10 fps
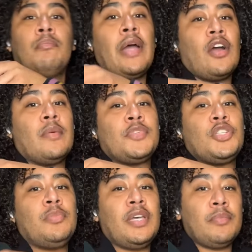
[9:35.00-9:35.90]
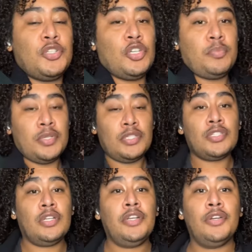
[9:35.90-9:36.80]
My arm's too big, but you can put this
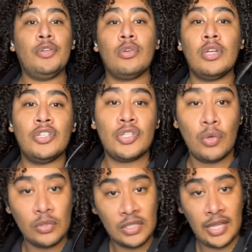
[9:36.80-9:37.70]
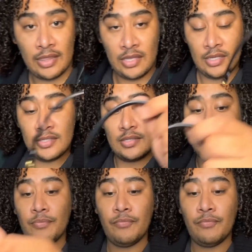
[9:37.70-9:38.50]
on here and you can just hold it like this.